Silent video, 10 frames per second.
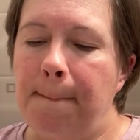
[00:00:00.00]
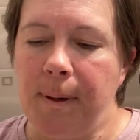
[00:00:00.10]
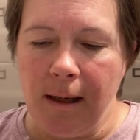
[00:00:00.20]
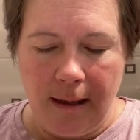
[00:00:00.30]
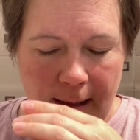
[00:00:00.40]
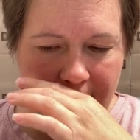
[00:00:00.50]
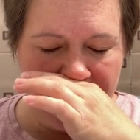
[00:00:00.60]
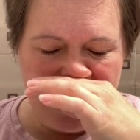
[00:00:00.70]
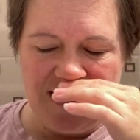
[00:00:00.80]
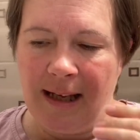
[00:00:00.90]

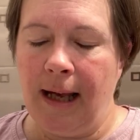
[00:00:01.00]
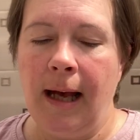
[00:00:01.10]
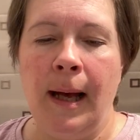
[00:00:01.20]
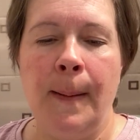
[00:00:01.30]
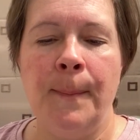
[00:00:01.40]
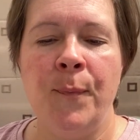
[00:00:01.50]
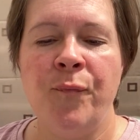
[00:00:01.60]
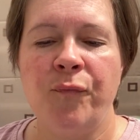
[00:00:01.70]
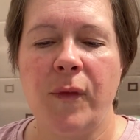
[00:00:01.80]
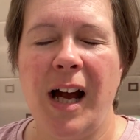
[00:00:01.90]
but
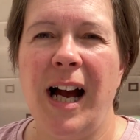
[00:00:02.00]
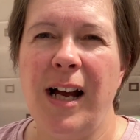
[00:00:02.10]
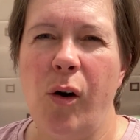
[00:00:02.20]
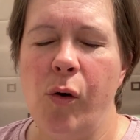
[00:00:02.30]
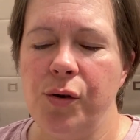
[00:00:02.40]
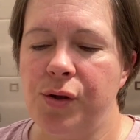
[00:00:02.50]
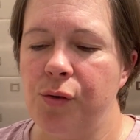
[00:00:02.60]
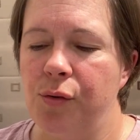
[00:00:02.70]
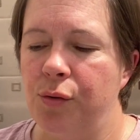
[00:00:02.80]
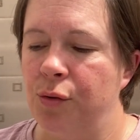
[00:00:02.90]
I
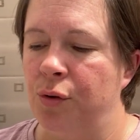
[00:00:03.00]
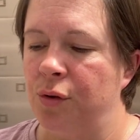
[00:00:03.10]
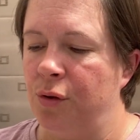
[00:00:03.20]
also,